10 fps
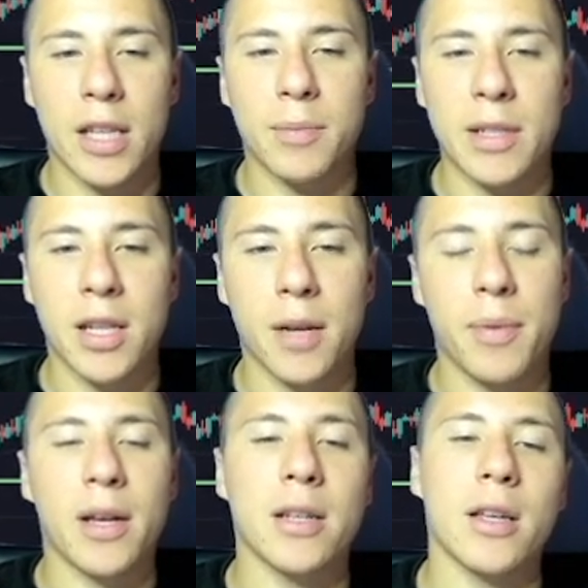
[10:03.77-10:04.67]
especially
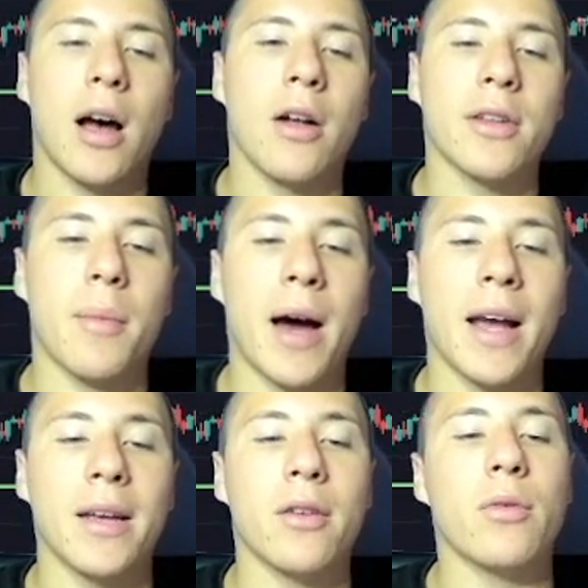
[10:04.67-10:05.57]
because all-time
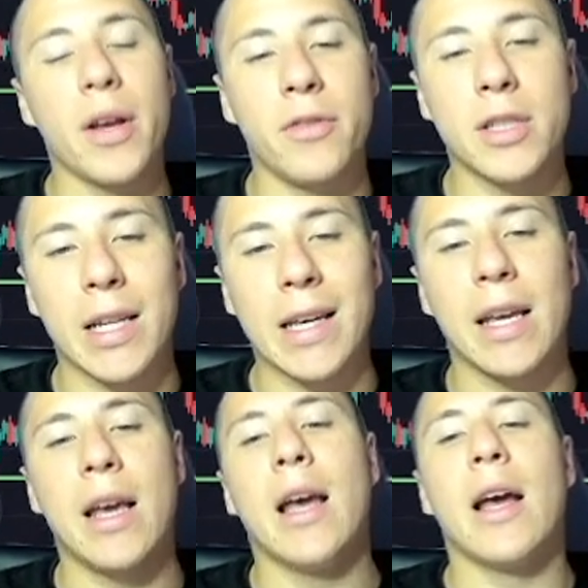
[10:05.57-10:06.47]
high
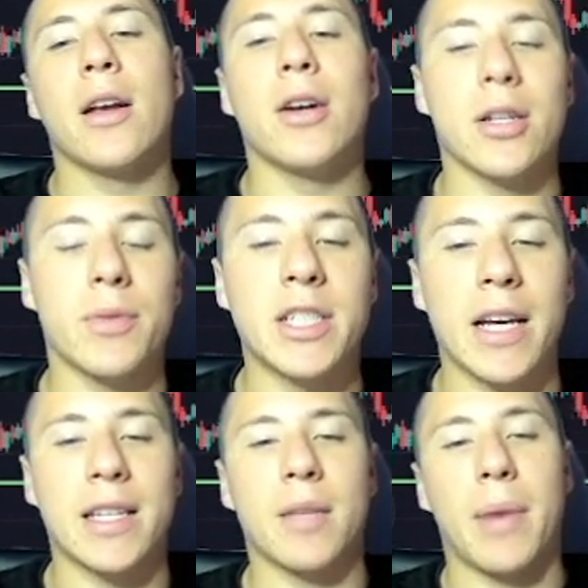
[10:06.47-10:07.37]
previously got
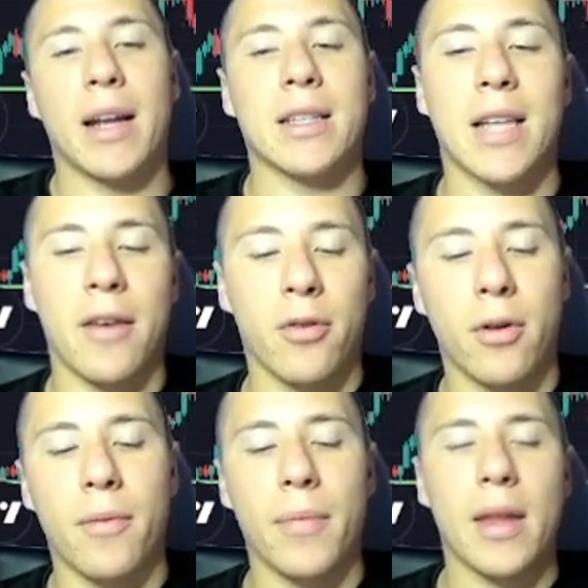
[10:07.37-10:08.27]
rejected by this
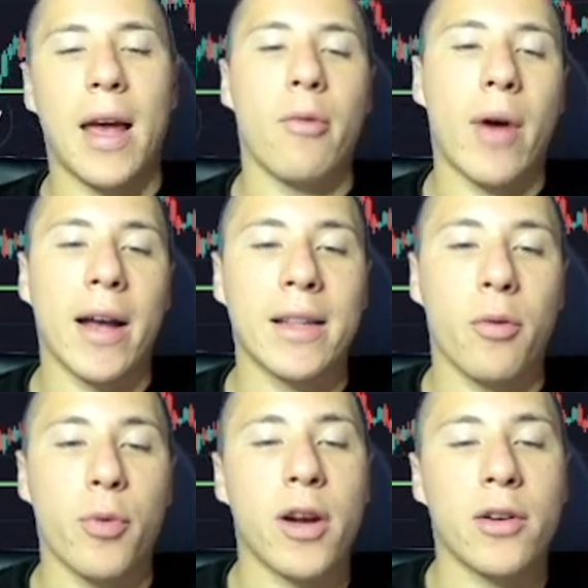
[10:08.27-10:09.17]
level, and right
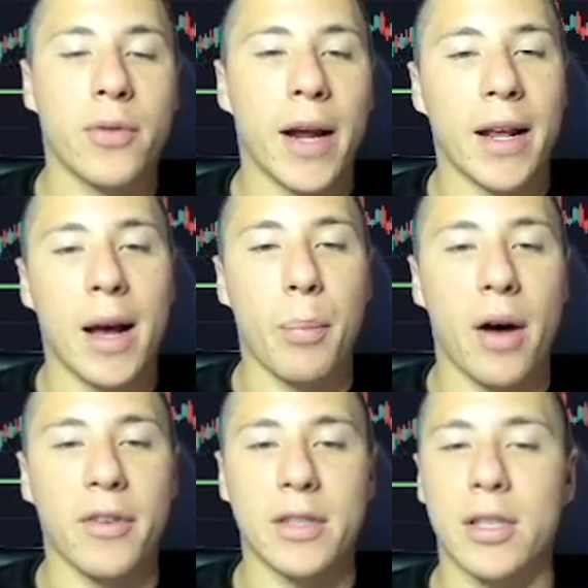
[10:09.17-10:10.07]
now we are trading
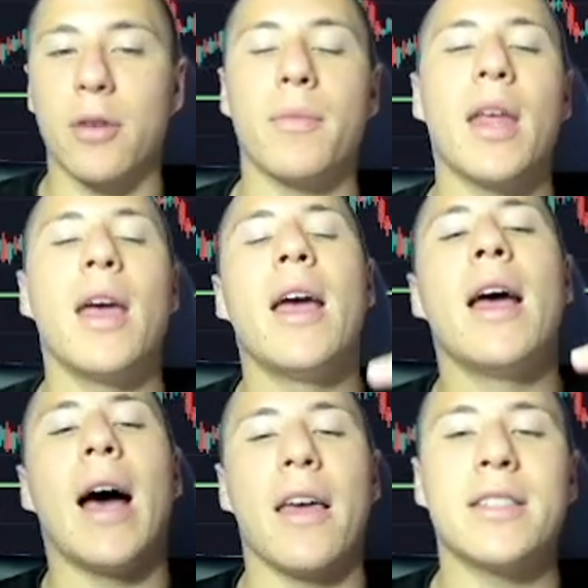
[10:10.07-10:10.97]
above it. So
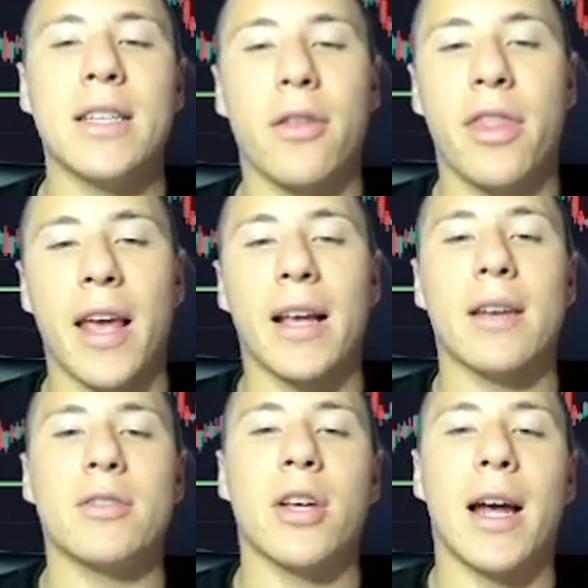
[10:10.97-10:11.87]
I still
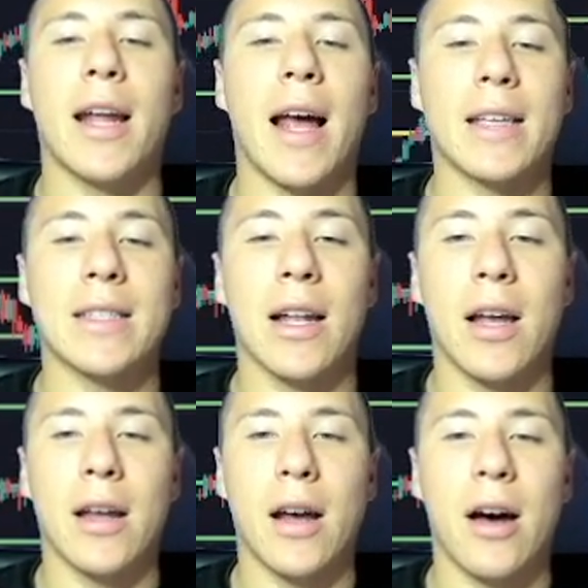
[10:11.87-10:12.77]
think Solana has a
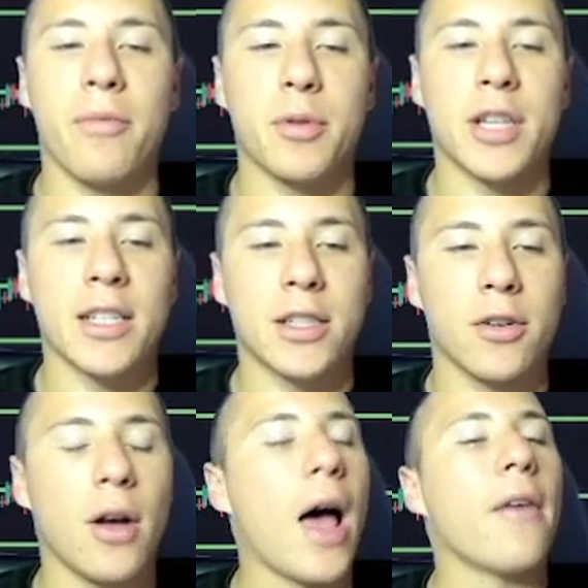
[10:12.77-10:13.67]
lot of potential